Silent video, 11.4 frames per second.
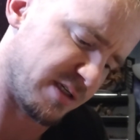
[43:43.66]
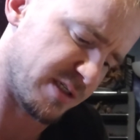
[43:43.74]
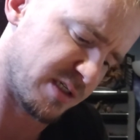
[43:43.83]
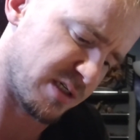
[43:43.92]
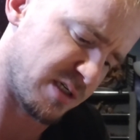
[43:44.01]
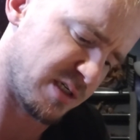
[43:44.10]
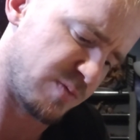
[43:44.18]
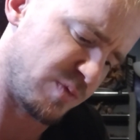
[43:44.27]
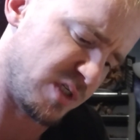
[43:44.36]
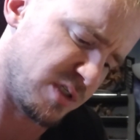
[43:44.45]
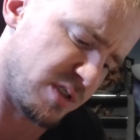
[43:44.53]
his
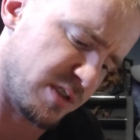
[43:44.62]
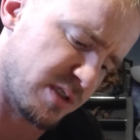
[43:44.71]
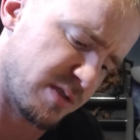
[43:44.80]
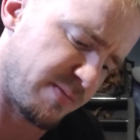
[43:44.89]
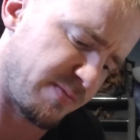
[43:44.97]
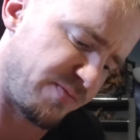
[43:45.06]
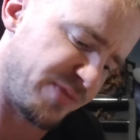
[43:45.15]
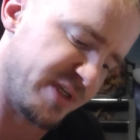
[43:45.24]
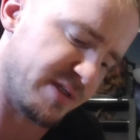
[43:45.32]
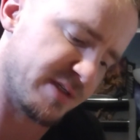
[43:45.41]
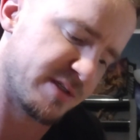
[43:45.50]
species
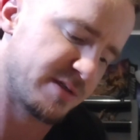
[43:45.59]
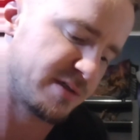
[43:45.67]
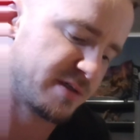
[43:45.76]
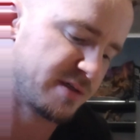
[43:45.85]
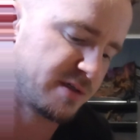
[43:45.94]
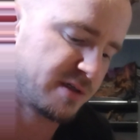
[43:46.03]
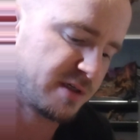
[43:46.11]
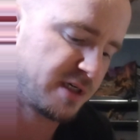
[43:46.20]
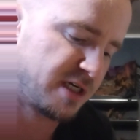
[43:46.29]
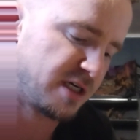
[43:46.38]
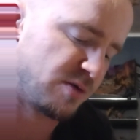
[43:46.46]
is,
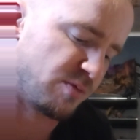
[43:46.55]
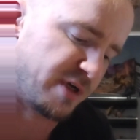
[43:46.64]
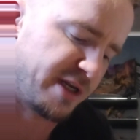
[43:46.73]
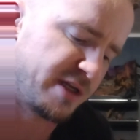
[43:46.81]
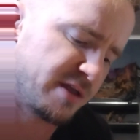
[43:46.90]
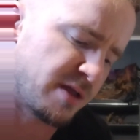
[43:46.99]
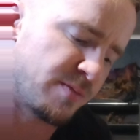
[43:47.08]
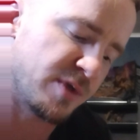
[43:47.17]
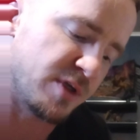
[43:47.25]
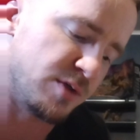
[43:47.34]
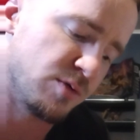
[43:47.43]
when any of
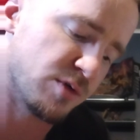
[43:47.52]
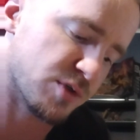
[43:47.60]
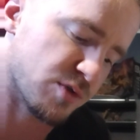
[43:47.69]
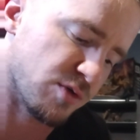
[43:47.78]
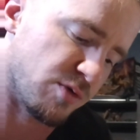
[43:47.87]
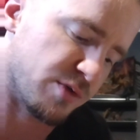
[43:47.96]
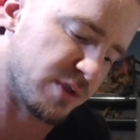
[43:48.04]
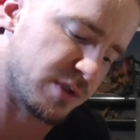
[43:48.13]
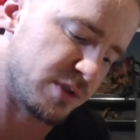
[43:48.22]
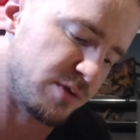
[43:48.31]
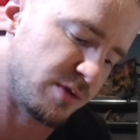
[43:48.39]
them that you control
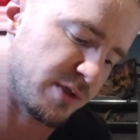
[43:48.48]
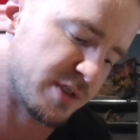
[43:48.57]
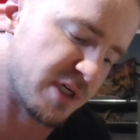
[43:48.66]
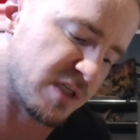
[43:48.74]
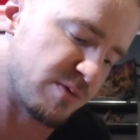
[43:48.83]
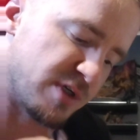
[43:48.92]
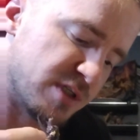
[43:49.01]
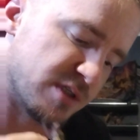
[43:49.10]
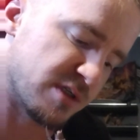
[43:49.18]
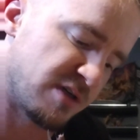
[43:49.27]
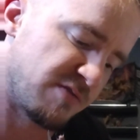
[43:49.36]
within 2 clear sight
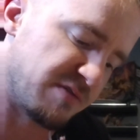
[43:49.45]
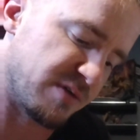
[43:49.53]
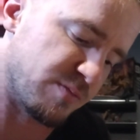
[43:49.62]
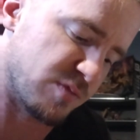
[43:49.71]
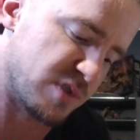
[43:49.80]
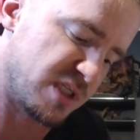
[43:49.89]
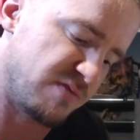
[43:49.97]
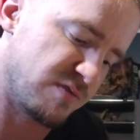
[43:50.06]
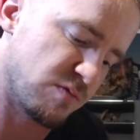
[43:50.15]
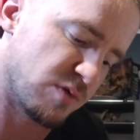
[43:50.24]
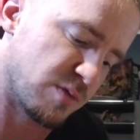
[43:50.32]
spaces of him
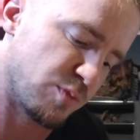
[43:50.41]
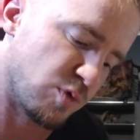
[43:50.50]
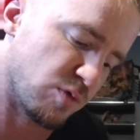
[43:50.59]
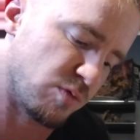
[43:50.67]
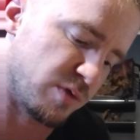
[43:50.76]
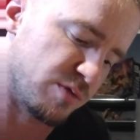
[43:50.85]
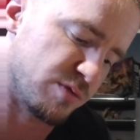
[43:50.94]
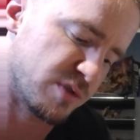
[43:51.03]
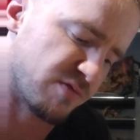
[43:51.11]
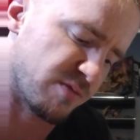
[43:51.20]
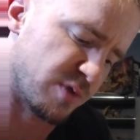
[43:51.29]
receives 1 or more
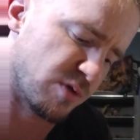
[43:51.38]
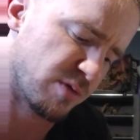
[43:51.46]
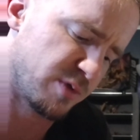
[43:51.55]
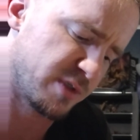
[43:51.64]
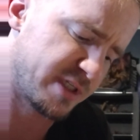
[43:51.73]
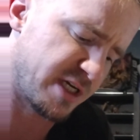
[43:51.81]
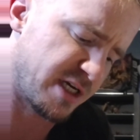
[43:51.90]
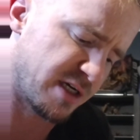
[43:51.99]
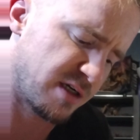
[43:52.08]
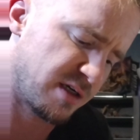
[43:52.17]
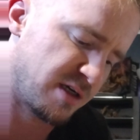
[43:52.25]
wounds from a normal
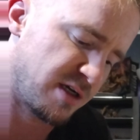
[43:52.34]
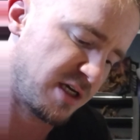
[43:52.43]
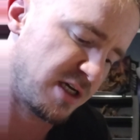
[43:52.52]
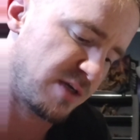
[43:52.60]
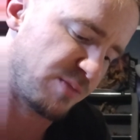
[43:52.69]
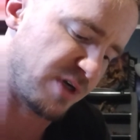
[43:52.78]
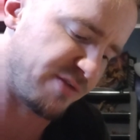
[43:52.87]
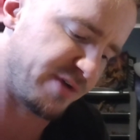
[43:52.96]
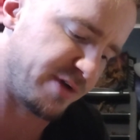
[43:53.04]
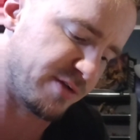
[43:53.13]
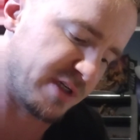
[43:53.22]
attack by
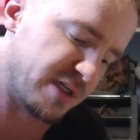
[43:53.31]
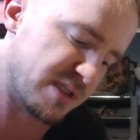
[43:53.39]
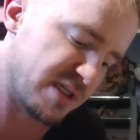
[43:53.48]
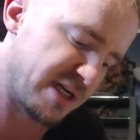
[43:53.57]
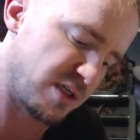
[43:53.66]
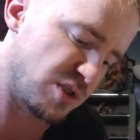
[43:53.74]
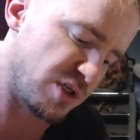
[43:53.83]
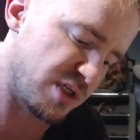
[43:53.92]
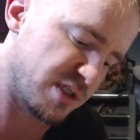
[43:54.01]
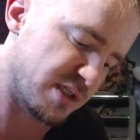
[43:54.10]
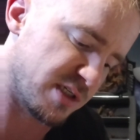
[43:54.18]
a figure that is not
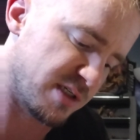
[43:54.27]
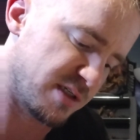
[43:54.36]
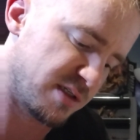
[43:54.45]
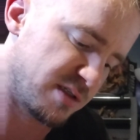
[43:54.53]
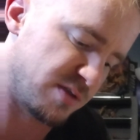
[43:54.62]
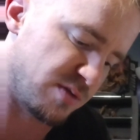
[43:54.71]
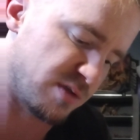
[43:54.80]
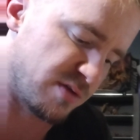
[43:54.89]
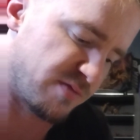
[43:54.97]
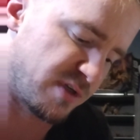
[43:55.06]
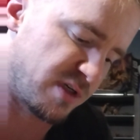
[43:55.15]
adjacent to
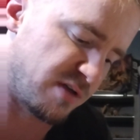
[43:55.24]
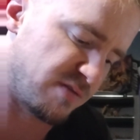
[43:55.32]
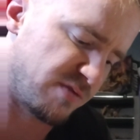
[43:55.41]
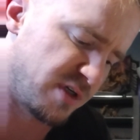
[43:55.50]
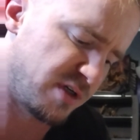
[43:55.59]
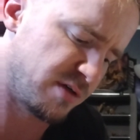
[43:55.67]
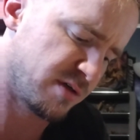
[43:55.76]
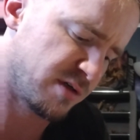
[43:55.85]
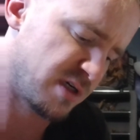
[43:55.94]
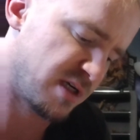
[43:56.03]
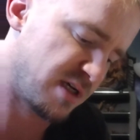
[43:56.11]
the defending
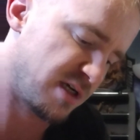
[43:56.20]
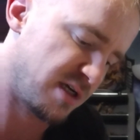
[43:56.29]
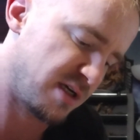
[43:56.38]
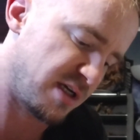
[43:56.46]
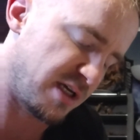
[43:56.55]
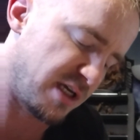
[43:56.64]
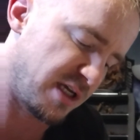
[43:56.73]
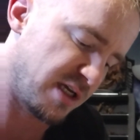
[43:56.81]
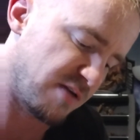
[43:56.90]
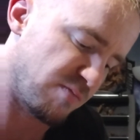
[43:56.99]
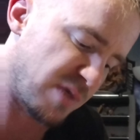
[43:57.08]
figure,
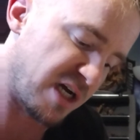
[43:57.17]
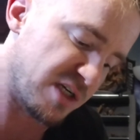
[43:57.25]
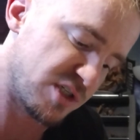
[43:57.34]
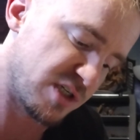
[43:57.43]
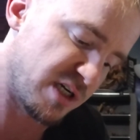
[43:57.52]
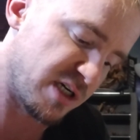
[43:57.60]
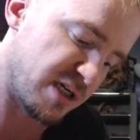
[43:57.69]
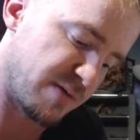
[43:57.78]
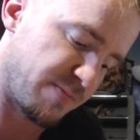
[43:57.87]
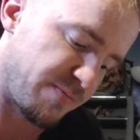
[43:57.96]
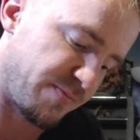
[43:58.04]
and
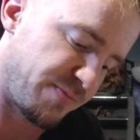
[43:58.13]
Masha